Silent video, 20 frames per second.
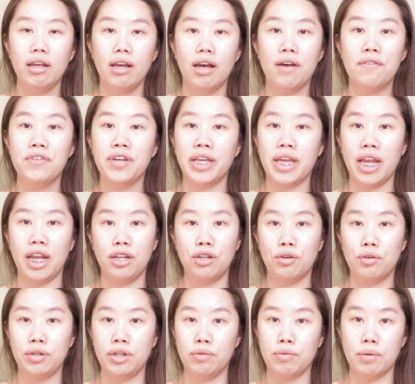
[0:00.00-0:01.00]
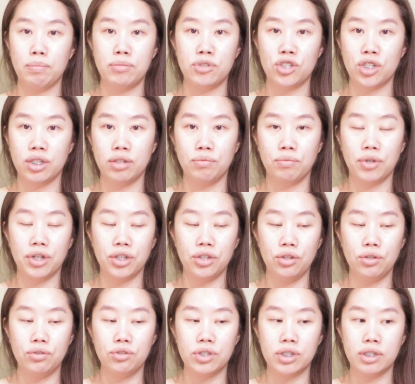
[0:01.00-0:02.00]
a volcano eruption where
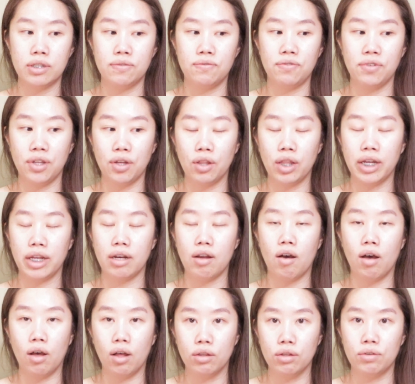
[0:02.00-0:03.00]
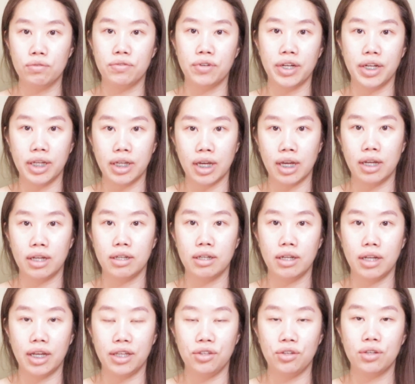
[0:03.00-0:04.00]
you just feel it all over
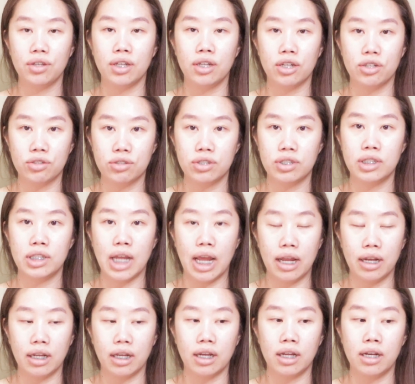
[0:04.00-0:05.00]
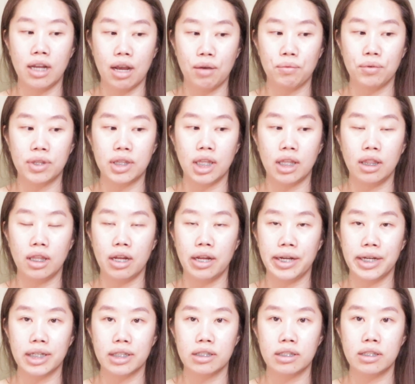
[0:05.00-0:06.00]
again, and you can understand and connect with the
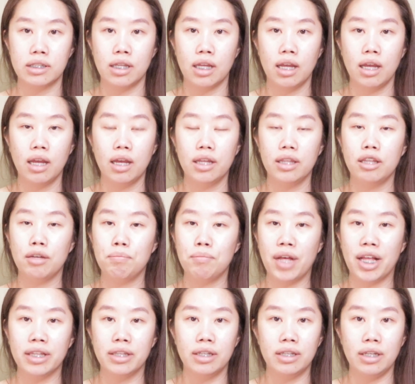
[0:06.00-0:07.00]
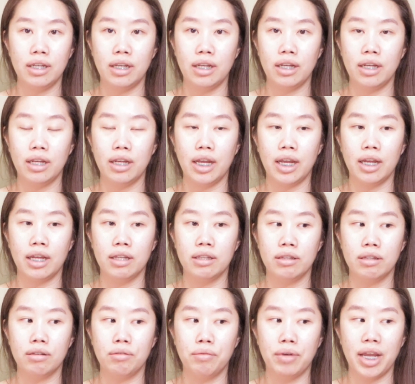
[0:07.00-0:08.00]
lyrics, the melody,
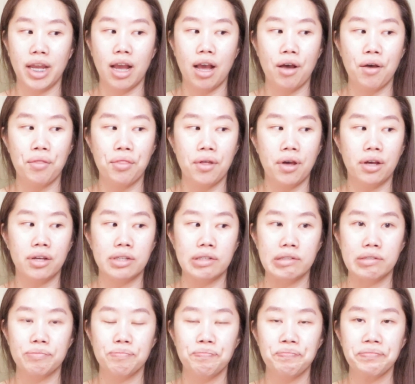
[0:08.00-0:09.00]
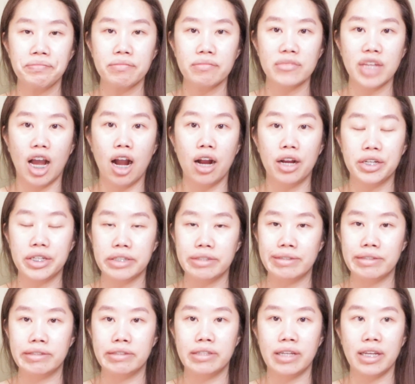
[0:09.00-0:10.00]
and the way how the
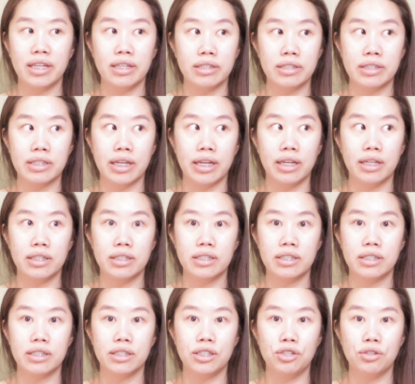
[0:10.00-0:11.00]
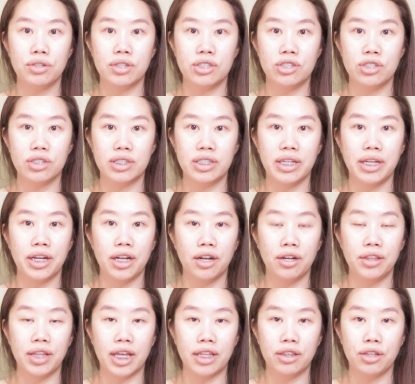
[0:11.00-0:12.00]
artist sings it. You can just
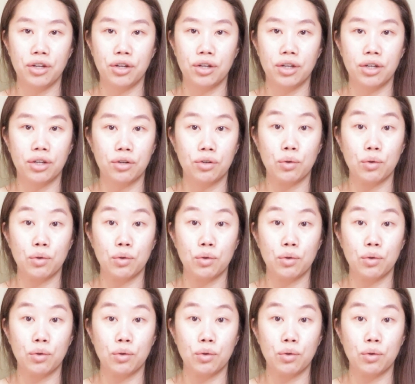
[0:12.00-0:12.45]
hear that they're gonna